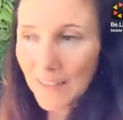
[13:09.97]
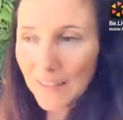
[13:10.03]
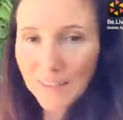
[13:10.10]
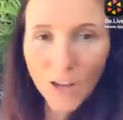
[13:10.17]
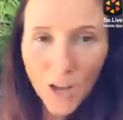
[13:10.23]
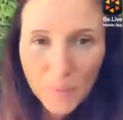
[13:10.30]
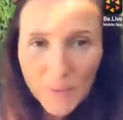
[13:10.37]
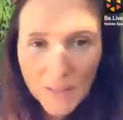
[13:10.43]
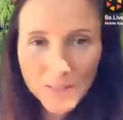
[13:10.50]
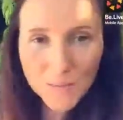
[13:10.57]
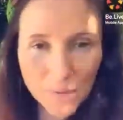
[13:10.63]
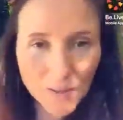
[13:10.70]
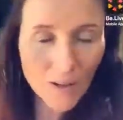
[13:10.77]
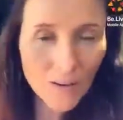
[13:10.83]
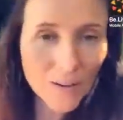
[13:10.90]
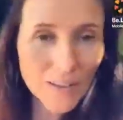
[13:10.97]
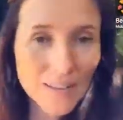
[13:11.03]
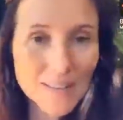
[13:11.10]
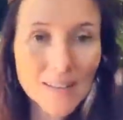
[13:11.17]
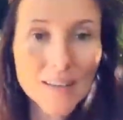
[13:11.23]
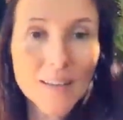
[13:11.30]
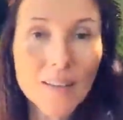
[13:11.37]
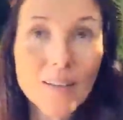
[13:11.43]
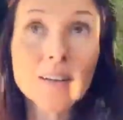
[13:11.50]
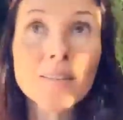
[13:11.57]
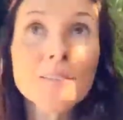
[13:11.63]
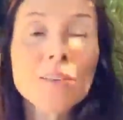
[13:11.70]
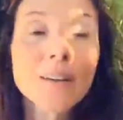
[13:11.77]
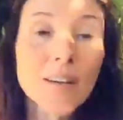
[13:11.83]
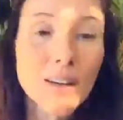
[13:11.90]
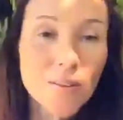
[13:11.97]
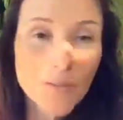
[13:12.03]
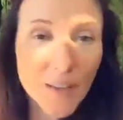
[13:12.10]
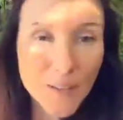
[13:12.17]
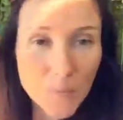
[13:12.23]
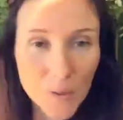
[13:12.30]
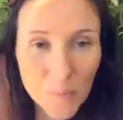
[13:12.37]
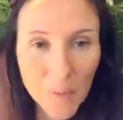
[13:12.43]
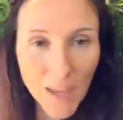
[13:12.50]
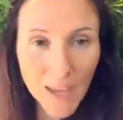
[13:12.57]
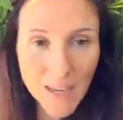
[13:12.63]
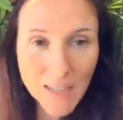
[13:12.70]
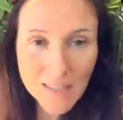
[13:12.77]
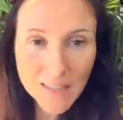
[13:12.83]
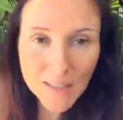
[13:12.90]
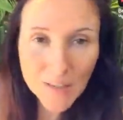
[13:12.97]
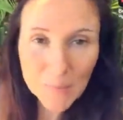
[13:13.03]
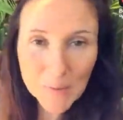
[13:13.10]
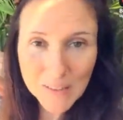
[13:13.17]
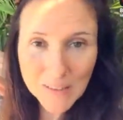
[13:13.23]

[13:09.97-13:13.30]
in the comments below. Is it your Facebook page? Is it your